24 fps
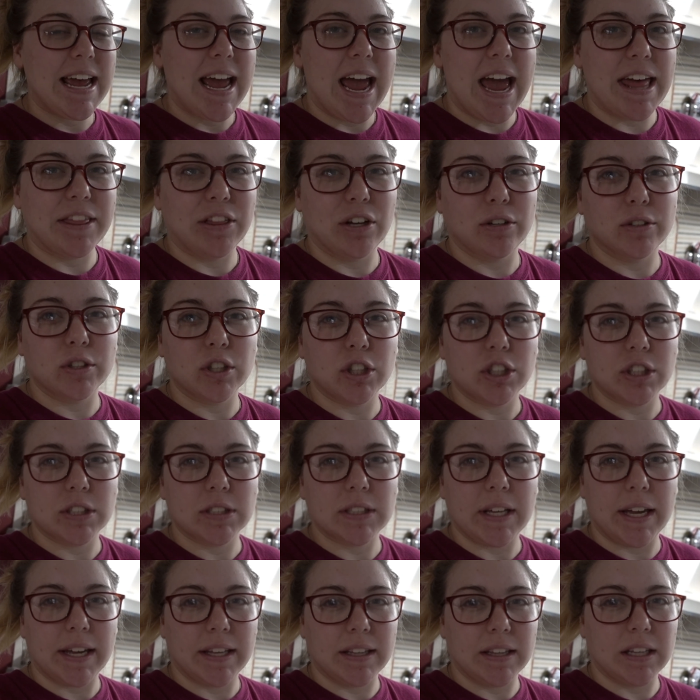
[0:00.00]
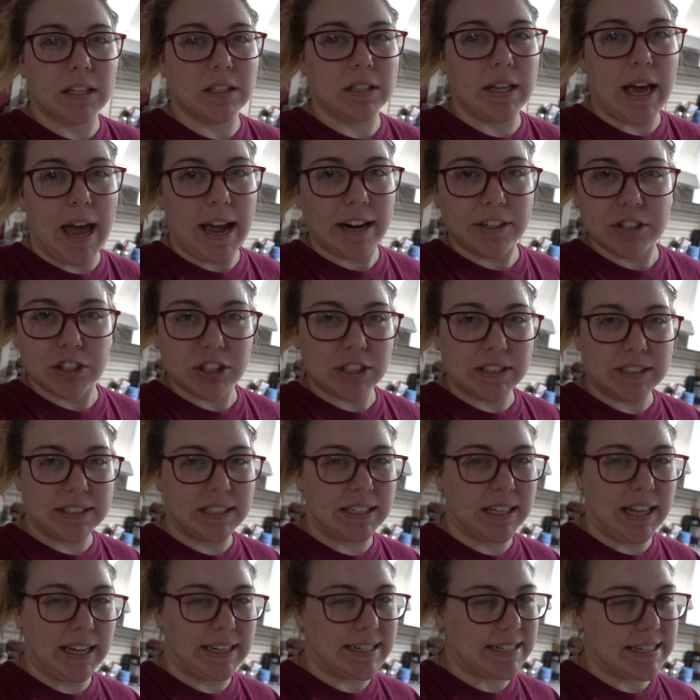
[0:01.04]
And those are just like the extras
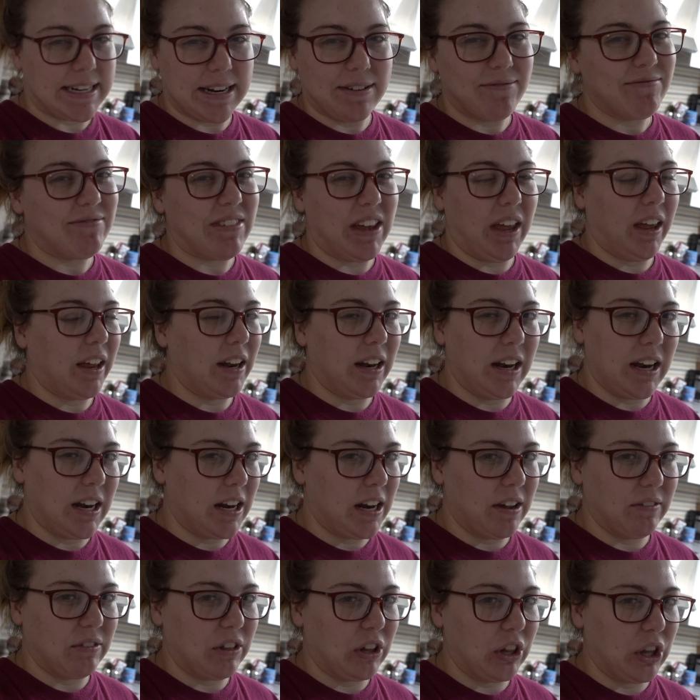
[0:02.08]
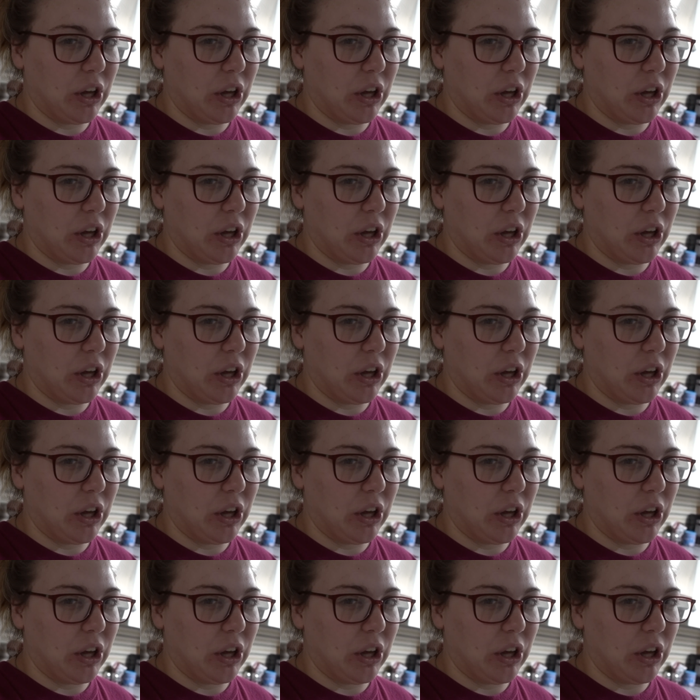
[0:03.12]
that like didn't fit in any of the